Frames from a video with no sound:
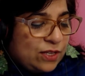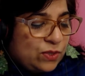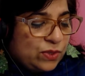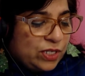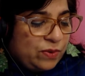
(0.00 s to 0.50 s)

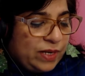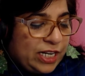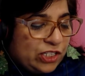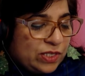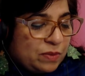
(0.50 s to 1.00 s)
defined
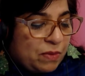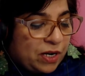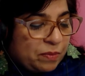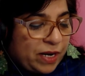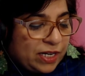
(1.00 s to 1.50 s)
as
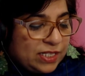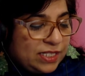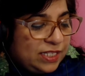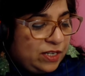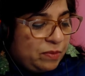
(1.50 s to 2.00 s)
social
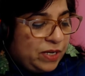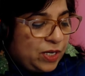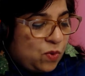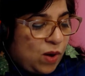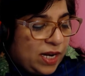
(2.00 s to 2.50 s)
relations
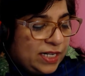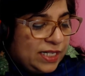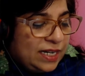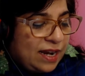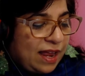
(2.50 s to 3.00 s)
marked by
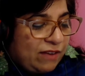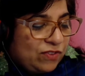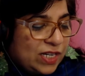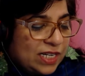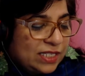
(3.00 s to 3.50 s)
considerable
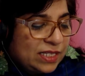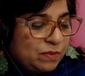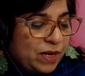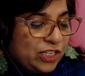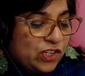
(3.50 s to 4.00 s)
equality
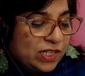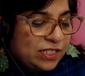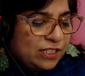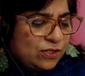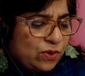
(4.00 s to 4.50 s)
in life
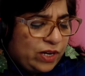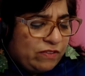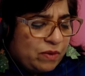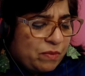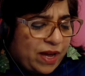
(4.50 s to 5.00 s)
chances,
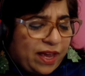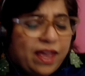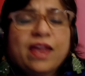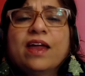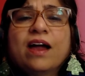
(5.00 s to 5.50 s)
by
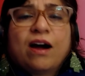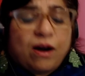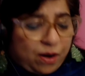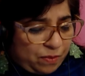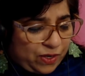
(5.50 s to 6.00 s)
justice, or
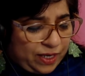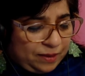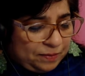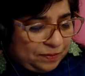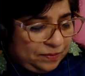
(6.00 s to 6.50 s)
even by
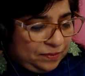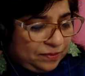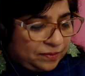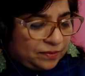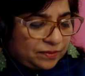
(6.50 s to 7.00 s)

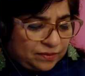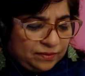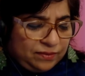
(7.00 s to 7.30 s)
harmony.